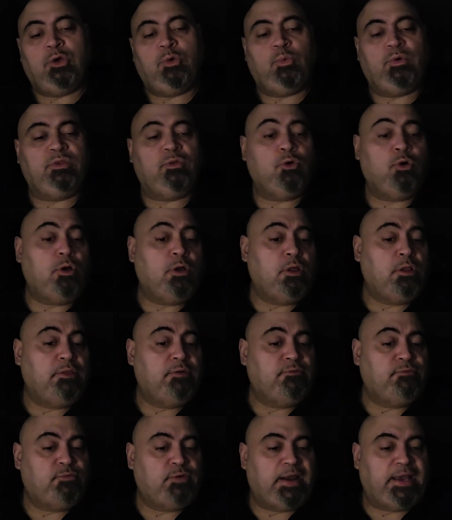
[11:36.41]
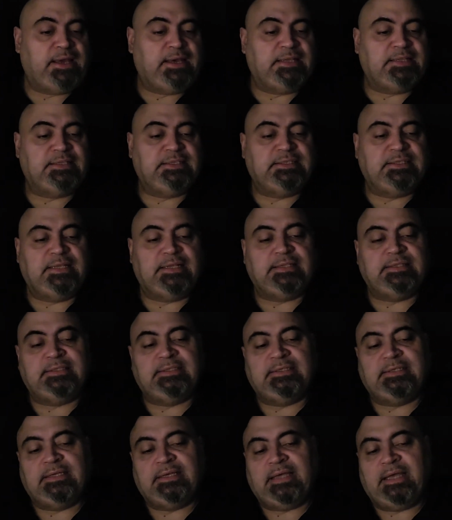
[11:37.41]
with all the
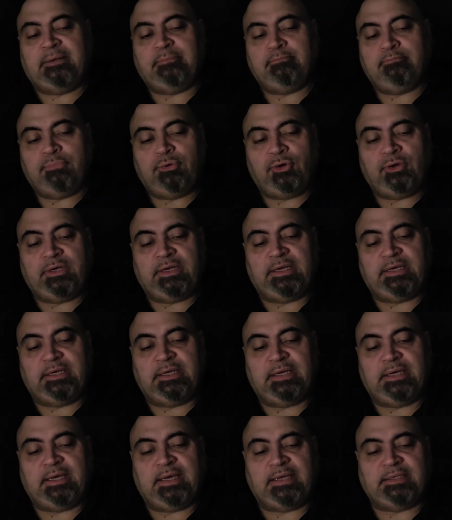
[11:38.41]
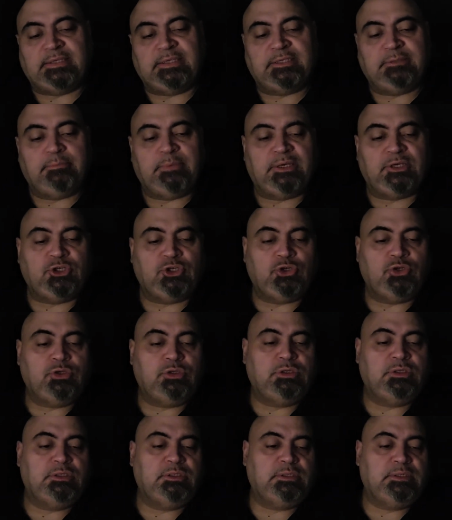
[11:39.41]
frankincense and burn it as a
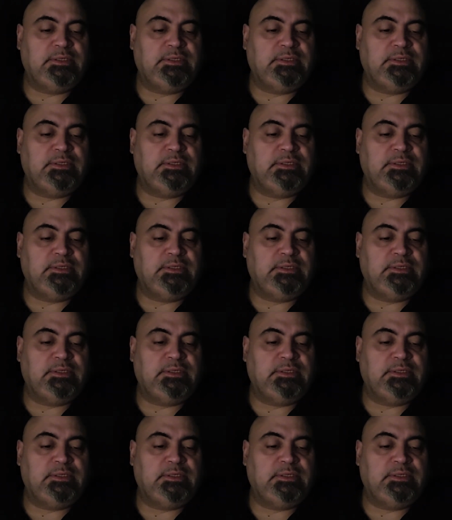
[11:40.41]
special